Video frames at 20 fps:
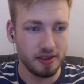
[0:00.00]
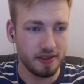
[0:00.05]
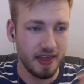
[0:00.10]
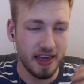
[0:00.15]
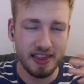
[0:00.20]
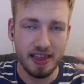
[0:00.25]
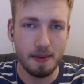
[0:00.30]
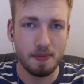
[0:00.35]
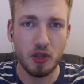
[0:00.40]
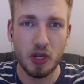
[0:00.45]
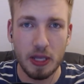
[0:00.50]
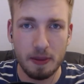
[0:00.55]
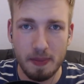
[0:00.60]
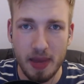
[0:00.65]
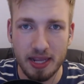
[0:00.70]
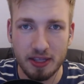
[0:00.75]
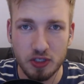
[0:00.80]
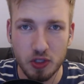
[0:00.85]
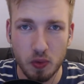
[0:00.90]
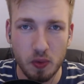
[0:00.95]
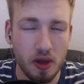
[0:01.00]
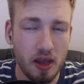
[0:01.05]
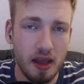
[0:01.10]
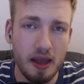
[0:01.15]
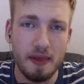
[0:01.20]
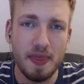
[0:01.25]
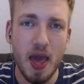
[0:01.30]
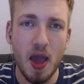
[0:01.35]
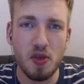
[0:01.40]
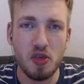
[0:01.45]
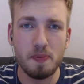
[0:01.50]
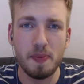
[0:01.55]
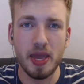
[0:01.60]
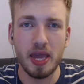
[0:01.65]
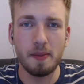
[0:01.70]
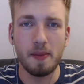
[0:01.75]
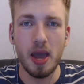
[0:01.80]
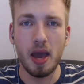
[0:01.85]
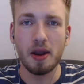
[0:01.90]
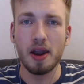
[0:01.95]
So that's absolutely mental. That was a
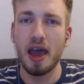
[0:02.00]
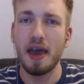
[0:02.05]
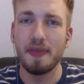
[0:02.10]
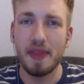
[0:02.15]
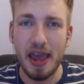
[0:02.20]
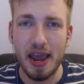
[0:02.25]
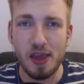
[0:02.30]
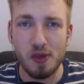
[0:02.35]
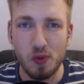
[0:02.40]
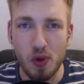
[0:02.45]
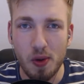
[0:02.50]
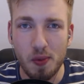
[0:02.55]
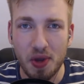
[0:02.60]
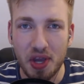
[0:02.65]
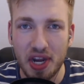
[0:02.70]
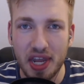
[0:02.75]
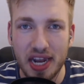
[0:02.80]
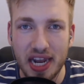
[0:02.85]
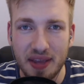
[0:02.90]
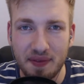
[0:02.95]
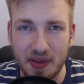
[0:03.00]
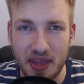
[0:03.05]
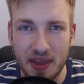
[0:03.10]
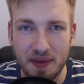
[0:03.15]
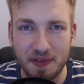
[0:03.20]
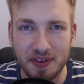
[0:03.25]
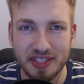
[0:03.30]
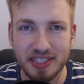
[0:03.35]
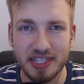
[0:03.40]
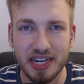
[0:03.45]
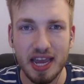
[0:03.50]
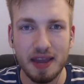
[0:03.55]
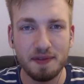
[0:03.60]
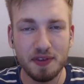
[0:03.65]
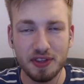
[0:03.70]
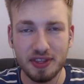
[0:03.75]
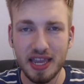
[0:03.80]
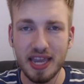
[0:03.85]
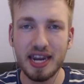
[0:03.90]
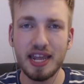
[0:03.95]
big amount, and that is where we're going to leave it here for today.
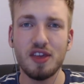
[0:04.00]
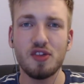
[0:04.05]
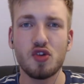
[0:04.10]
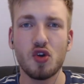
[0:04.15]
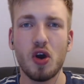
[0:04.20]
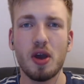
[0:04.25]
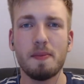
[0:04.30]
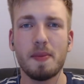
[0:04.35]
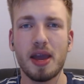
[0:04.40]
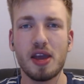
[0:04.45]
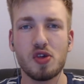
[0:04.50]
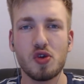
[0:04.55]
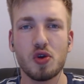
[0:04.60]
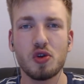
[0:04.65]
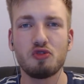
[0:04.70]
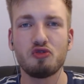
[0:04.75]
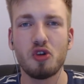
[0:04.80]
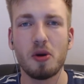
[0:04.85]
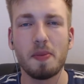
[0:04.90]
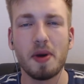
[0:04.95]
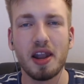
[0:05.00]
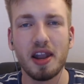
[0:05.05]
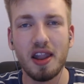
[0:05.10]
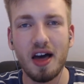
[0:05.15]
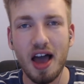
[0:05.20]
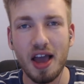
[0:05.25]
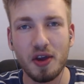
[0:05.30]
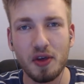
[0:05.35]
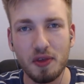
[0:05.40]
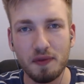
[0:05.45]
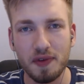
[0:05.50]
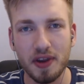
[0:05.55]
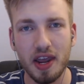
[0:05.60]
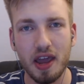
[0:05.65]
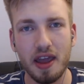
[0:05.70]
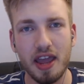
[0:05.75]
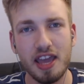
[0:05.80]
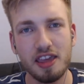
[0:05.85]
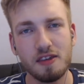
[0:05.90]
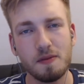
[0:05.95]
If you did enjoy, make sure you drop a like on the
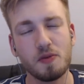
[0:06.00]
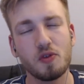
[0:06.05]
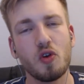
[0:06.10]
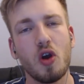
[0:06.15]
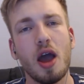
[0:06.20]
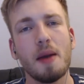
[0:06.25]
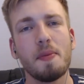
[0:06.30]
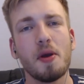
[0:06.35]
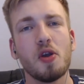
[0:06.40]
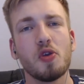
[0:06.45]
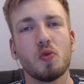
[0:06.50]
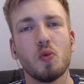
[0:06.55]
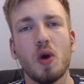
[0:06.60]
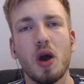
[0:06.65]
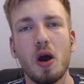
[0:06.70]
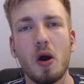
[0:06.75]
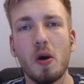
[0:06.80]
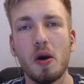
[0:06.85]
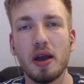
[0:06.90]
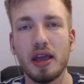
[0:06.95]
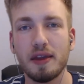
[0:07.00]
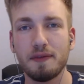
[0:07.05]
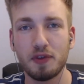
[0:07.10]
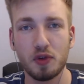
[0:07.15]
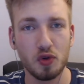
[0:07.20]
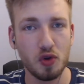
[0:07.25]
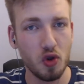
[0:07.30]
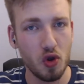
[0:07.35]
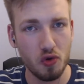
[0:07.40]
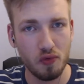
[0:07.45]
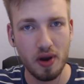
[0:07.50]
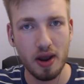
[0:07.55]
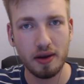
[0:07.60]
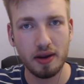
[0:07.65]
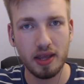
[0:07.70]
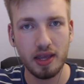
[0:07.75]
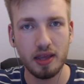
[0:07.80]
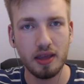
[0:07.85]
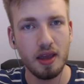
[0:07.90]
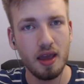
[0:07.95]
video. Hit subscribe as well. If you're new
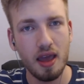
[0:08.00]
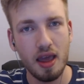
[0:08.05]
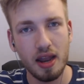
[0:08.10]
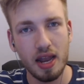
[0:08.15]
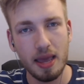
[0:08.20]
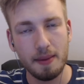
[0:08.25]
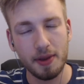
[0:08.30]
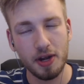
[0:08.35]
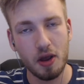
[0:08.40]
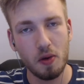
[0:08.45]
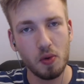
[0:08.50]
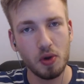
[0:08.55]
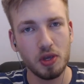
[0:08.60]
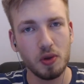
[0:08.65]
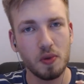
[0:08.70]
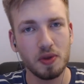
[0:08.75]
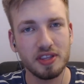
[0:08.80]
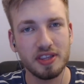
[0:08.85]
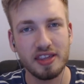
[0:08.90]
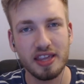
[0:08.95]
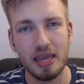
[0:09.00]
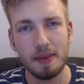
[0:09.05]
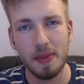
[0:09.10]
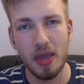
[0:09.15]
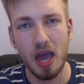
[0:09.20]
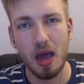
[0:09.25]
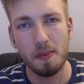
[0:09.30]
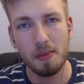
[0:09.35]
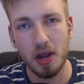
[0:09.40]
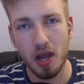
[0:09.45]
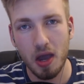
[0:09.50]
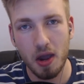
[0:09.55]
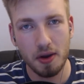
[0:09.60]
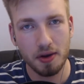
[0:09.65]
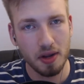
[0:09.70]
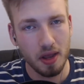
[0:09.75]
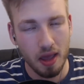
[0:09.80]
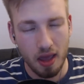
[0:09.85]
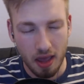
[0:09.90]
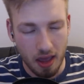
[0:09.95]
around here, let me know what you want to see me
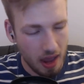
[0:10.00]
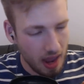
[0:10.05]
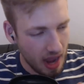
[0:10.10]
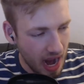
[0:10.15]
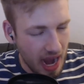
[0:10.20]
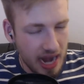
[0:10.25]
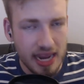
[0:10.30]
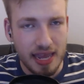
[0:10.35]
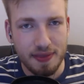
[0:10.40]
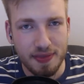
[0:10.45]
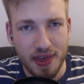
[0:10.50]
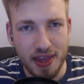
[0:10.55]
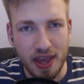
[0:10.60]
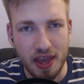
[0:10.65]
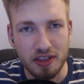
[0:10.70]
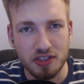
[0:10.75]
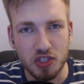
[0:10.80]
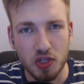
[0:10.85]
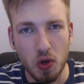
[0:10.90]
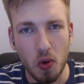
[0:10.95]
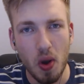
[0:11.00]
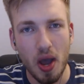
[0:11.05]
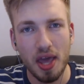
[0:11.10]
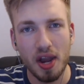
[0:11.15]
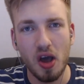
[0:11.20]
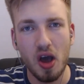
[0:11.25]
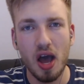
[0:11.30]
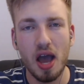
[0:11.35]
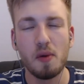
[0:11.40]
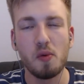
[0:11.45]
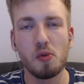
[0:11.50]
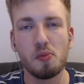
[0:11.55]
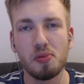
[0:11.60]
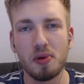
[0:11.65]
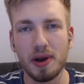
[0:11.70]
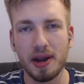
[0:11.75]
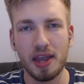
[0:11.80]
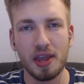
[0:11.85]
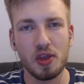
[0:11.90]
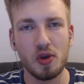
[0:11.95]
upload. Anything at all, and I will
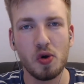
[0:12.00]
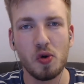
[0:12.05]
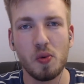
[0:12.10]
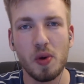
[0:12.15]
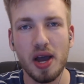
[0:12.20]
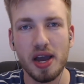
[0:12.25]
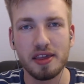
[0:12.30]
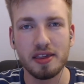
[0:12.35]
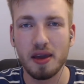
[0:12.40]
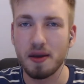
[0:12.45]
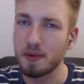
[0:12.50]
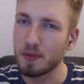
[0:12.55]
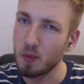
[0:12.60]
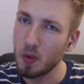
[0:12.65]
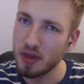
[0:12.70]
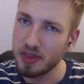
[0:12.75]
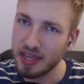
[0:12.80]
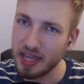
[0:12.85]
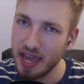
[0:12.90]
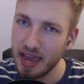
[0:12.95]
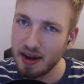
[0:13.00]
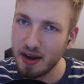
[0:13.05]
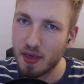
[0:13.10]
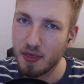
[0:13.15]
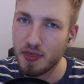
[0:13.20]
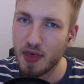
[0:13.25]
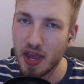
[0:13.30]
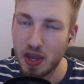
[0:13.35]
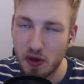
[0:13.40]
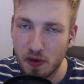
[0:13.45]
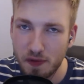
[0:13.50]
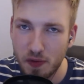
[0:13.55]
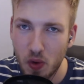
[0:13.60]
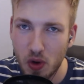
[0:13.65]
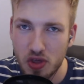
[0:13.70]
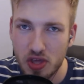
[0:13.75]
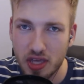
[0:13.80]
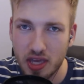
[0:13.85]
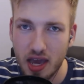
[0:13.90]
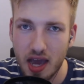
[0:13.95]
bring it your way. So once again, thank you all for
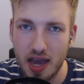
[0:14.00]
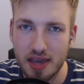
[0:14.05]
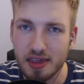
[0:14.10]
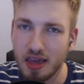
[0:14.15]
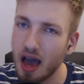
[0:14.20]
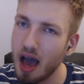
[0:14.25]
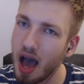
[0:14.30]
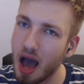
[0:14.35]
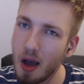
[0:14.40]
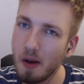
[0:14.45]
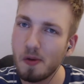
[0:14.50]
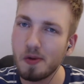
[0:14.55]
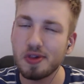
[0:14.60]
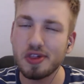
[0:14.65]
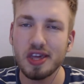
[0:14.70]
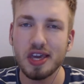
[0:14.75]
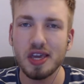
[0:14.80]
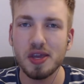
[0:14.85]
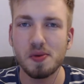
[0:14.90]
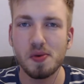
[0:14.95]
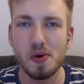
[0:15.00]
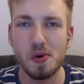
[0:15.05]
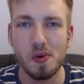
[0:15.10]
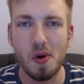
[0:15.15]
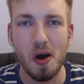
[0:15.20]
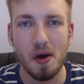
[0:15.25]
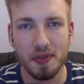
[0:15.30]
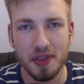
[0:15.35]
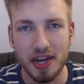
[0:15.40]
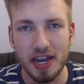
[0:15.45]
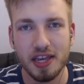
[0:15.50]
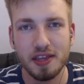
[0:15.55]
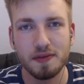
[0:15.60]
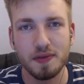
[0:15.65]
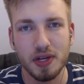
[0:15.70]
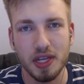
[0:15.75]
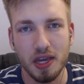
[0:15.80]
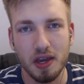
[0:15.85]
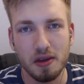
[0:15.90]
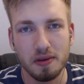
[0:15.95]
watching, guys. I will see you all on the next
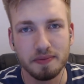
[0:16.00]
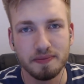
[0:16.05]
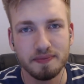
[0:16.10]
video.